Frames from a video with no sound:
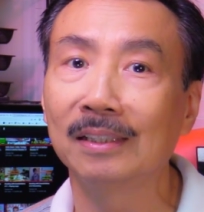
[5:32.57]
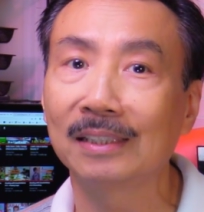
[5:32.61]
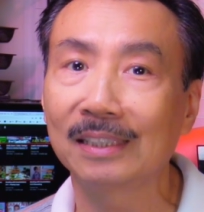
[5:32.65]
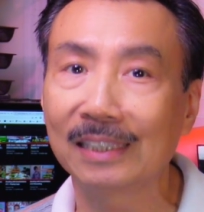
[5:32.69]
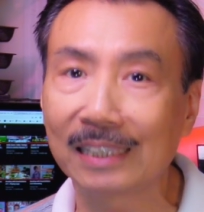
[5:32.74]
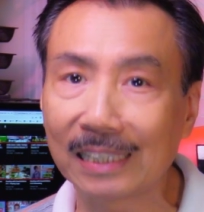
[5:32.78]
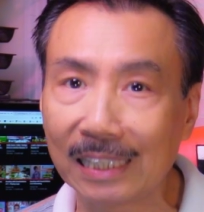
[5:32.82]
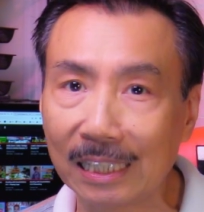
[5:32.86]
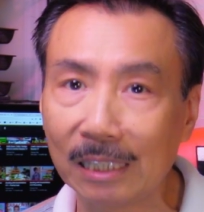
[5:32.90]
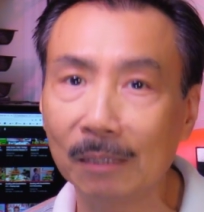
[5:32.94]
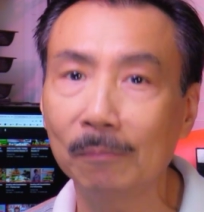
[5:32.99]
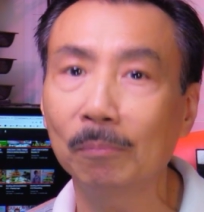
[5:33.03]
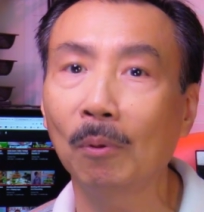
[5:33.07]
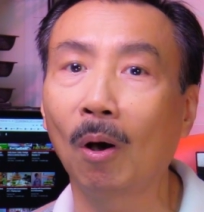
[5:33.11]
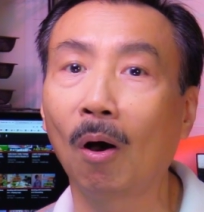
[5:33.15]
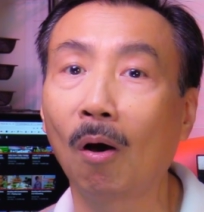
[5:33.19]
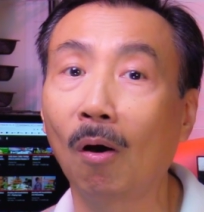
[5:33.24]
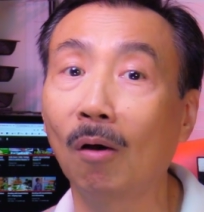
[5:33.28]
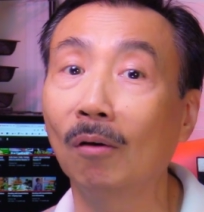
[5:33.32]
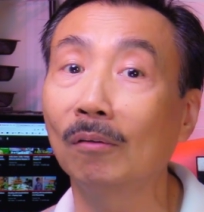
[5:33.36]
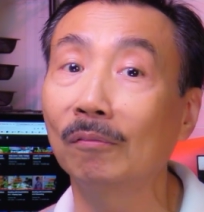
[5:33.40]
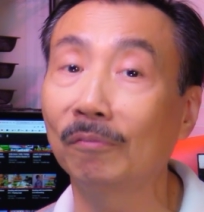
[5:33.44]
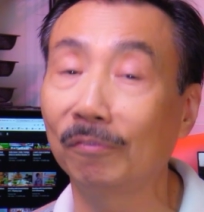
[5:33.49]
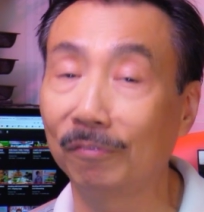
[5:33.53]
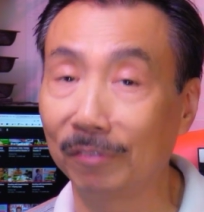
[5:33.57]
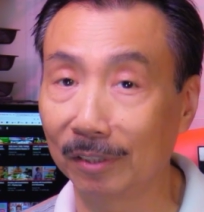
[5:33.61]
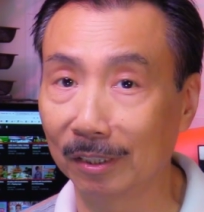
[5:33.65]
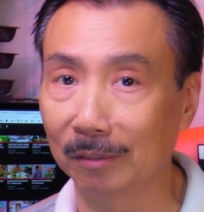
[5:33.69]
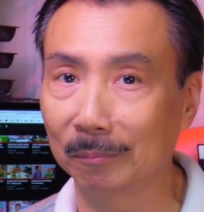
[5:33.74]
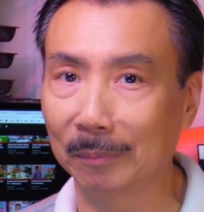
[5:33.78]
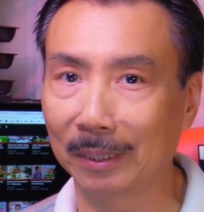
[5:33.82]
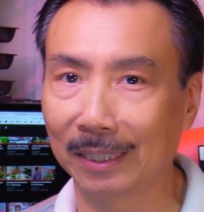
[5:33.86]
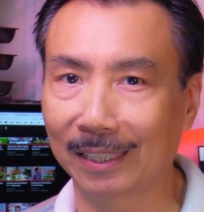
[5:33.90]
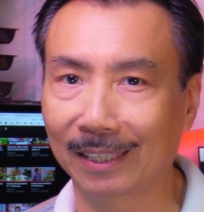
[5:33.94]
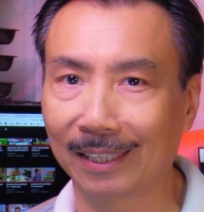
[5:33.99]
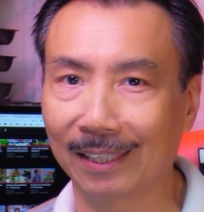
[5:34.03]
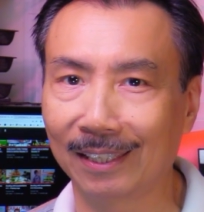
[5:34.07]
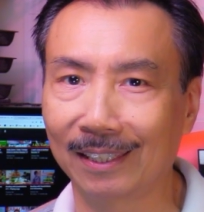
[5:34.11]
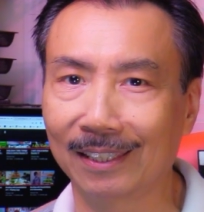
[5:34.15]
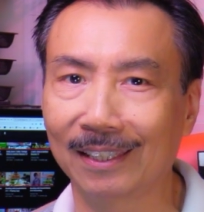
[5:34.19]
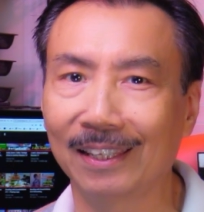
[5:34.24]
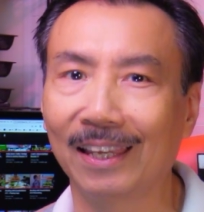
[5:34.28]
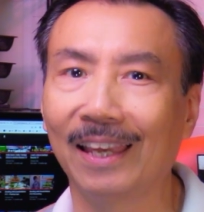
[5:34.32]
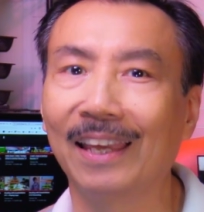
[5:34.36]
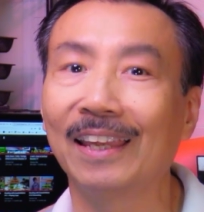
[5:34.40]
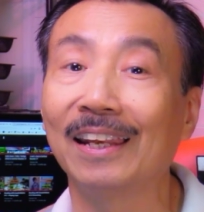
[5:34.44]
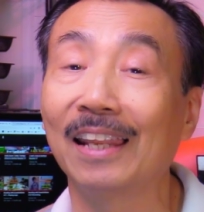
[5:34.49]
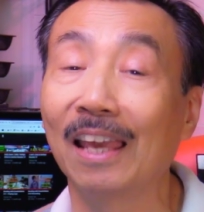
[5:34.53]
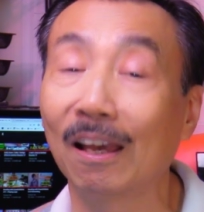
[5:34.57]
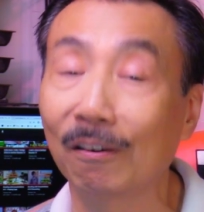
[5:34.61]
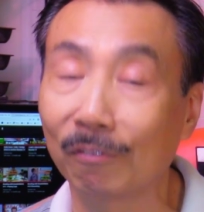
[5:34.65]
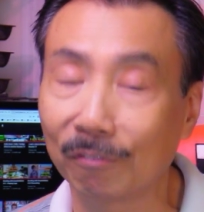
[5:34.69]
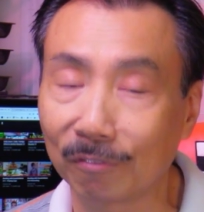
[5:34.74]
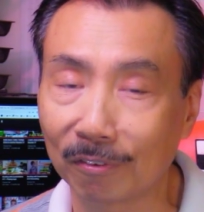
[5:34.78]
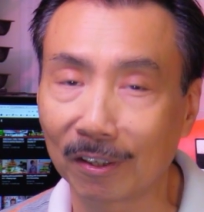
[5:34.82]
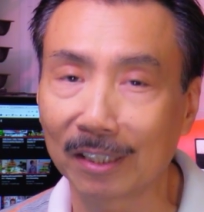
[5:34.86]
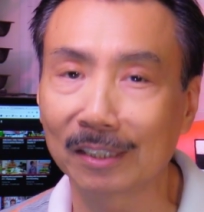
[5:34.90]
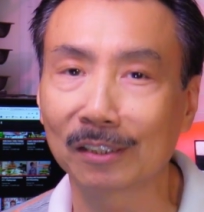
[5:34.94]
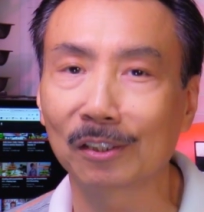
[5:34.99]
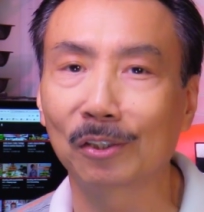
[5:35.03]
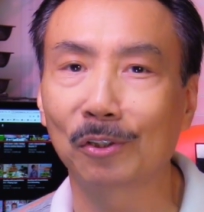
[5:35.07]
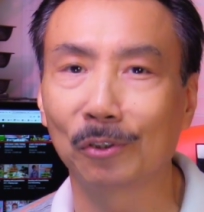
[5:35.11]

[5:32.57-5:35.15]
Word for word: keep on filmmaking and have fun